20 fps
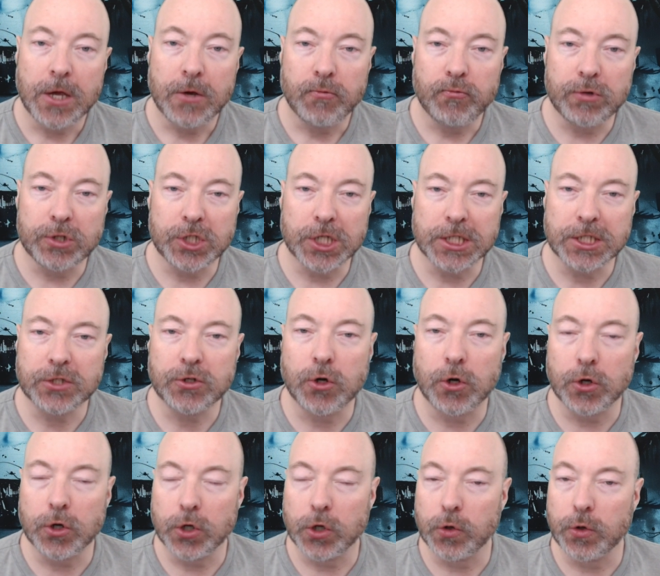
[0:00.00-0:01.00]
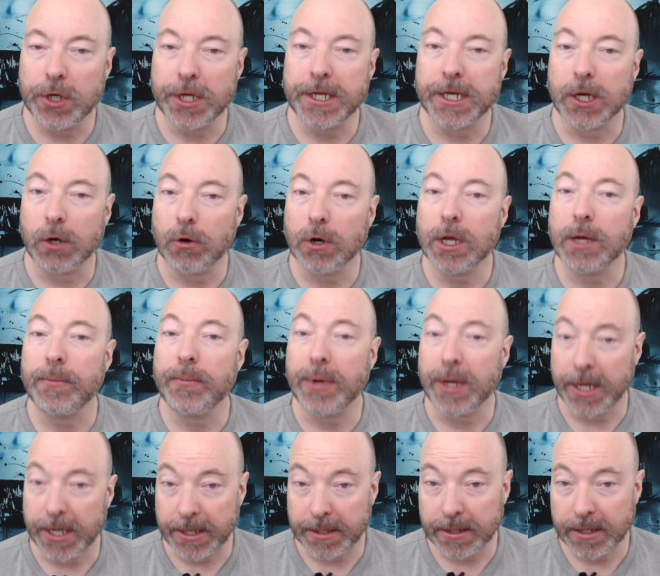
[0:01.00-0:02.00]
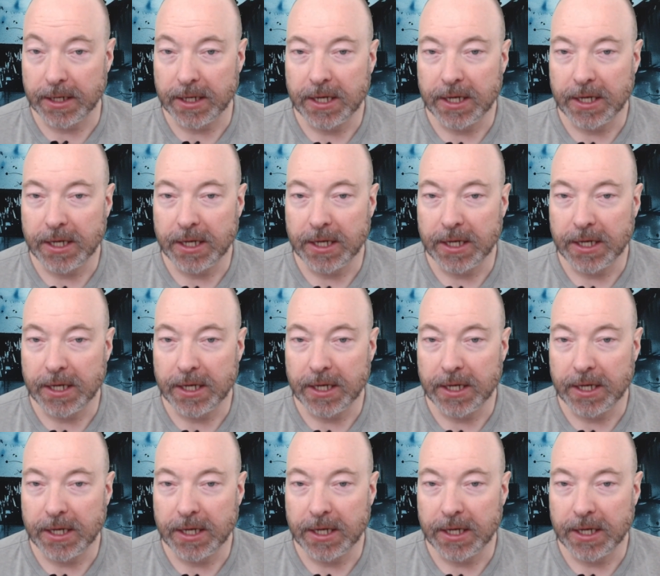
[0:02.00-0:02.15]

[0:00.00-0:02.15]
we just concluded our campaign.